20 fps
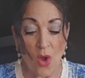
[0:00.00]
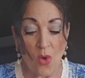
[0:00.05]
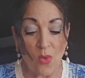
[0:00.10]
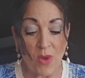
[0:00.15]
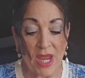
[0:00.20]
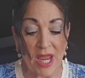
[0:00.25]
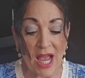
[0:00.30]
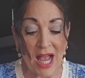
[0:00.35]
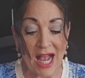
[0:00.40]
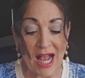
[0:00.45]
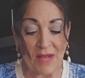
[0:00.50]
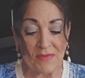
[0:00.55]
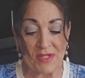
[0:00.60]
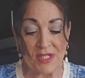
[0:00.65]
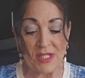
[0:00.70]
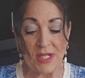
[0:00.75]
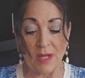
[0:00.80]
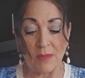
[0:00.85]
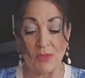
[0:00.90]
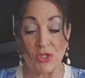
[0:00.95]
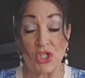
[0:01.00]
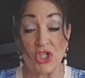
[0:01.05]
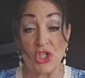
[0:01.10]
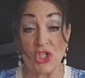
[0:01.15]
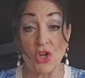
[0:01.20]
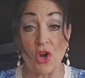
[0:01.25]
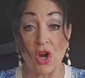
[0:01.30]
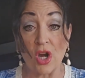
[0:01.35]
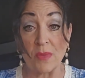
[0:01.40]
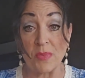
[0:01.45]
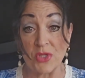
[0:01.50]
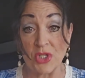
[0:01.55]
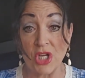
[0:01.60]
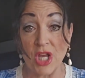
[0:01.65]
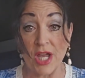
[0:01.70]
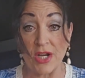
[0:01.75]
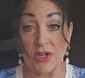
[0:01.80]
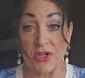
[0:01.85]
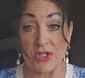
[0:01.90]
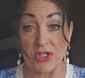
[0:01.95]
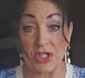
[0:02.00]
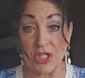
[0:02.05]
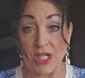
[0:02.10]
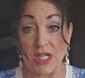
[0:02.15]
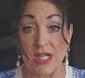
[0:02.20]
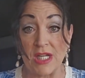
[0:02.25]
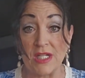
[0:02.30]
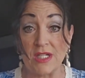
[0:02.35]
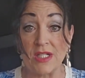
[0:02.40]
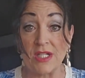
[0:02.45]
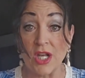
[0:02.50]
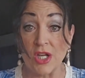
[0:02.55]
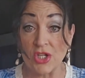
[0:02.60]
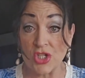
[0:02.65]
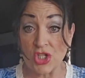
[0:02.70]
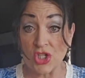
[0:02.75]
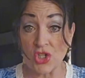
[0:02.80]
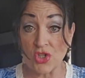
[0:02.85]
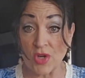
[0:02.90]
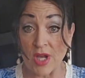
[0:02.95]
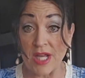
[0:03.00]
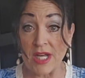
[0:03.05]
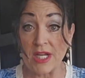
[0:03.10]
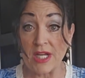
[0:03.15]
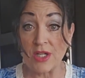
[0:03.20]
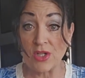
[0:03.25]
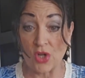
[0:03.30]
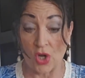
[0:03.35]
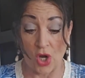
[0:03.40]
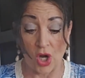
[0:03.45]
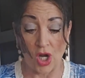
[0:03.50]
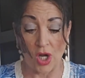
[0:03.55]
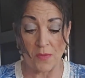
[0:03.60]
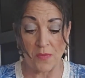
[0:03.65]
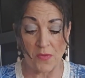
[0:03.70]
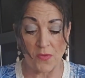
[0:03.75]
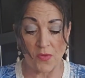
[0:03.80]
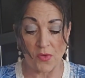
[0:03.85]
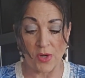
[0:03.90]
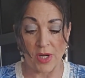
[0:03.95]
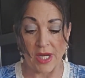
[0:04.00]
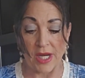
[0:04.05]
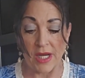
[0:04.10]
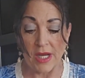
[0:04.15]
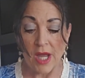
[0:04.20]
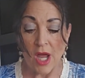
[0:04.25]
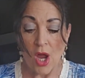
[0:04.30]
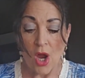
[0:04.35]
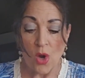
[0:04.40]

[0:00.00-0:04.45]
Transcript: We have some sharp cheddar cheese, shredded, carb-free.